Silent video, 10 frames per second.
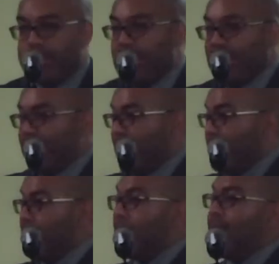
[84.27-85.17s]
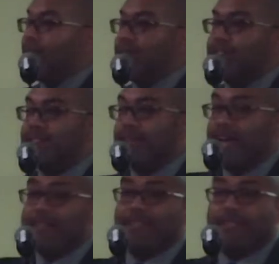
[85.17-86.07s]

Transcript: Back in that day, a city,